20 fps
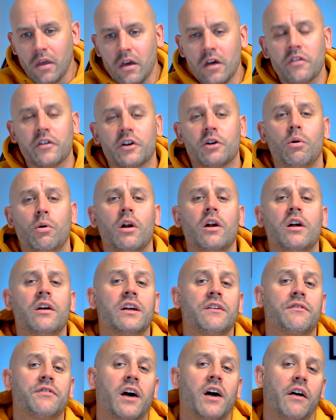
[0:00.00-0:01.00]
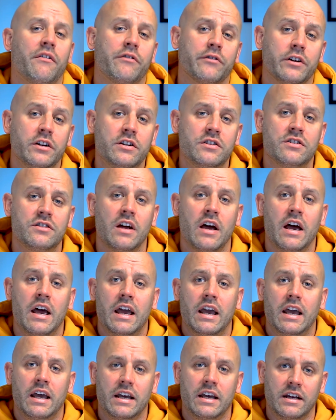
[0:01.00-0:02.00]
The quality of coverage
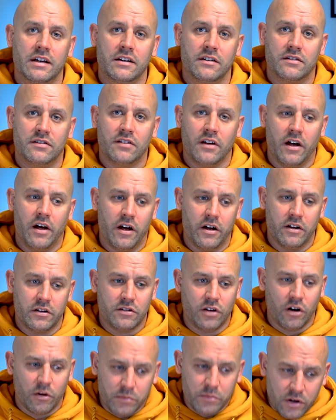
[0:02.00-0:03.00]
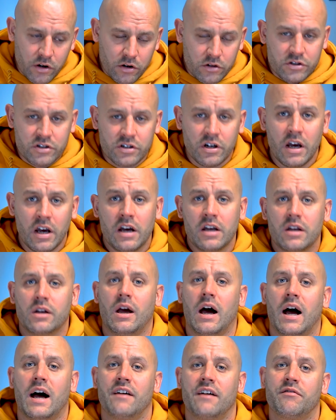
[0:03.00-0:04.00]
is top notch. You
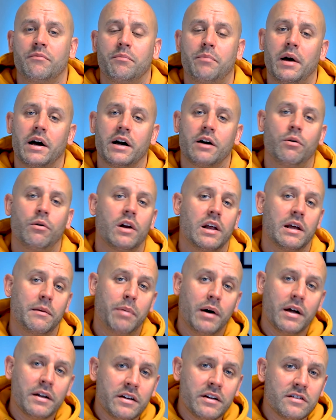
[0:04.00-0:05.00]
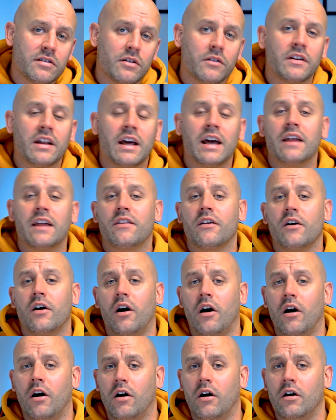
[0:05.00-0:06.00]
have better quality pundits on there that
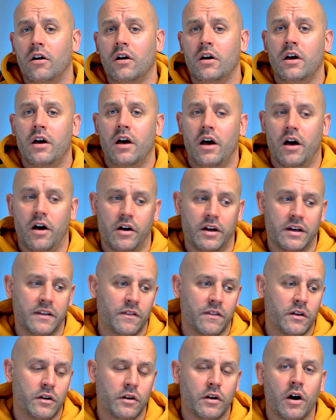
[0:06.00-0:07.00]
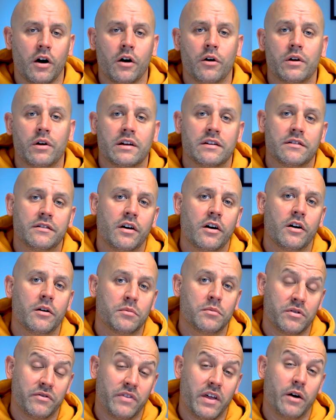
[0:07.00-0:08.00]
are in the know in
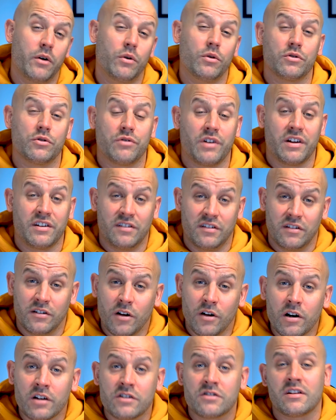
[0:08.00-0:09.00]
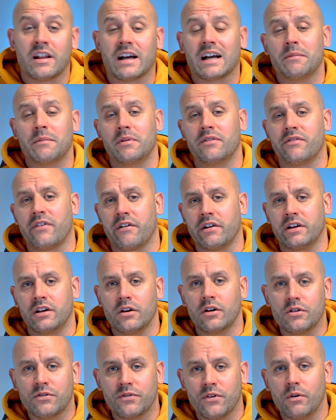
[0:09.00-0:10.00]
terms of their horse racing knowledge, so that can be very
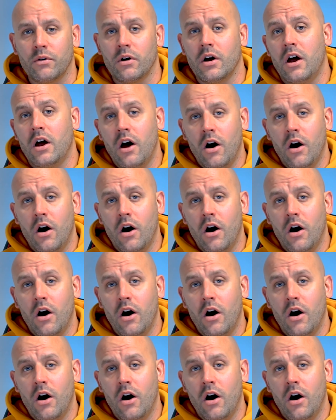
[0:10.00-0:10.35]
useful.